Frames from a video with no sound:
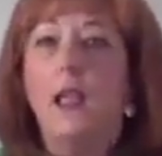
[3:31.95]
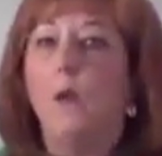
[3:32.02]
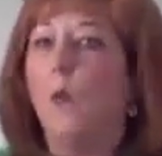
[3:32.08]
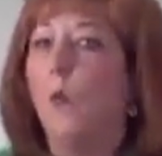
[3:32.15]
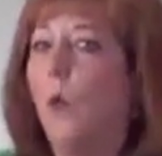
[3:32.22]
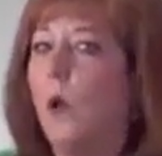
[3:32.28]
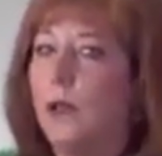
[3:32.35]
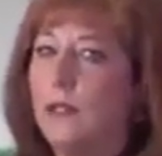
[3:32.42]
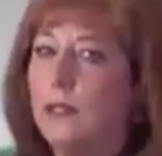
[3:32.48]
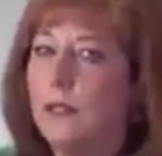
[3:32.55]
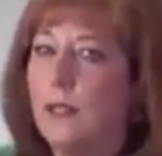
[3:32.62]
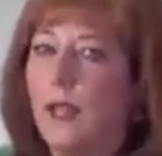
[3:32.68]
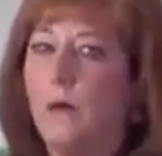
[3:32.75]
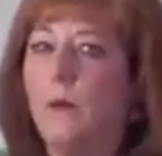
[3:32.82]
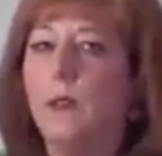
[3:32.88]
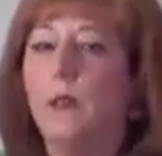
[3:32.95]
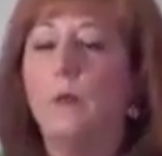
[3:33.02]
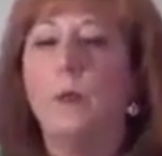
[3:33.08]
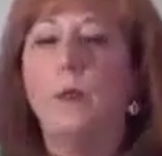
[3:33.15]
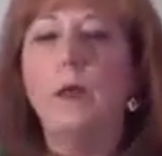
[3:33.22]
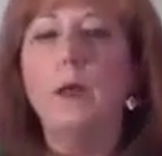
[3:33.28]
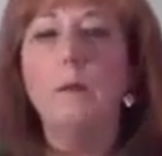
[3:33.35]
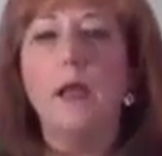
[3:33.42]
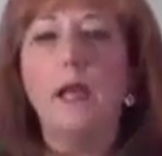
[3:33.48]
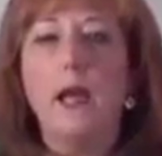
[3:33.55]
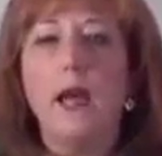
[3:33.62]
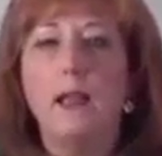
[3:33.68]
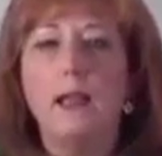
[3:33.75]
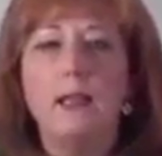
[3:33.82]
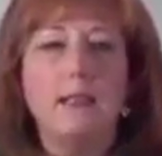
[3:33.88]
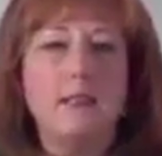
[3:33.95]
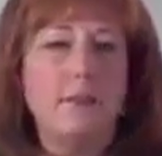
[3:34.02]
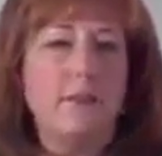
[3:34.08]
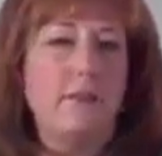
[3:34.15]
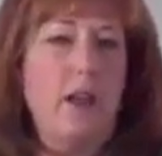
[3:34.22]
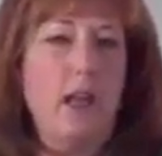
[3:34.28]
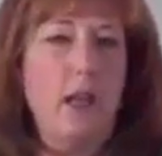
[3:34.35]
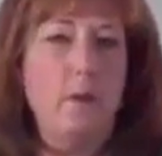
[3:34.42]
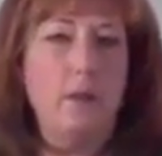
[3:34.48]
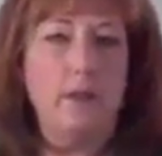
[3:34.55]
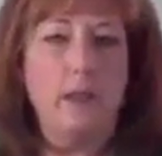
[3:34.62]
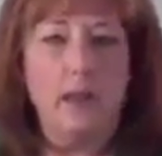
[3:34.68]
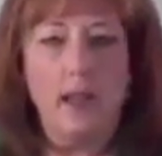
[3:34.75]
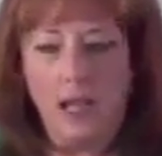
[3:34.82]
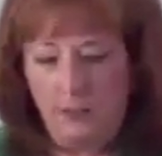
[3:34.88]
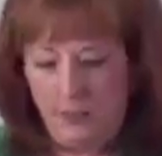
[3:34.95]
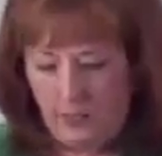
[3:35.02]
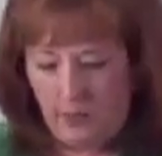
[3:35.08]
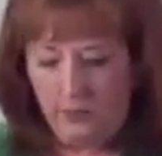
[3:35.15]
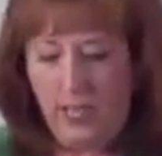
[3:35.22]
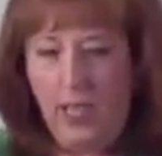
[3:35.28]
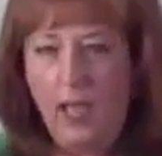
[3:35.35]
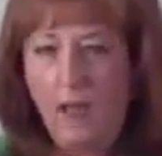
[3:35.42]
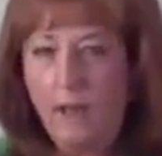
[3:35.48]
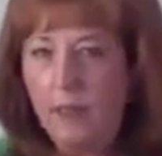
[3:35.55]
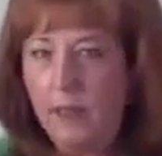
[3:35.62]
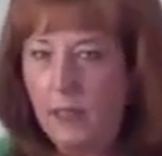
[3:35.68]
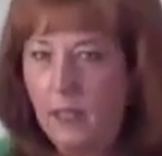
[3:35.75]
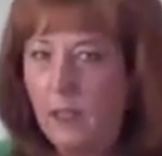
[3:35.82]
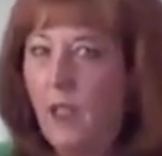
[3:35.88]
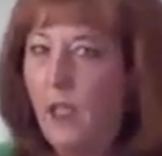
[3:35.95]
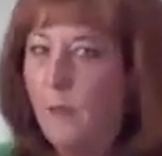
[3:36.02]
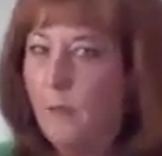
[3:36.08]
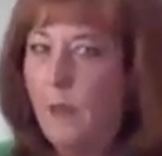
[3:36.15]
What is that? Well, the prebiotic is a fiber that helps those healthy